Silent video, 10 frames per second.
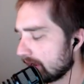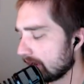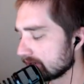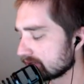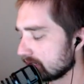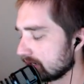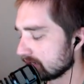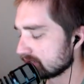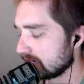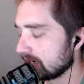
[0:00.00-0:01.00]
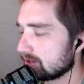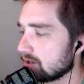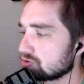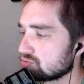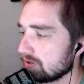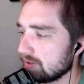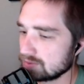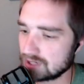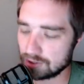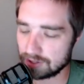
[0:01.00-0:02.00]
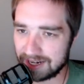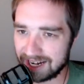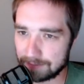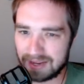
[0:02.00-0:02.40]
as a head coach while he was here at Indiana,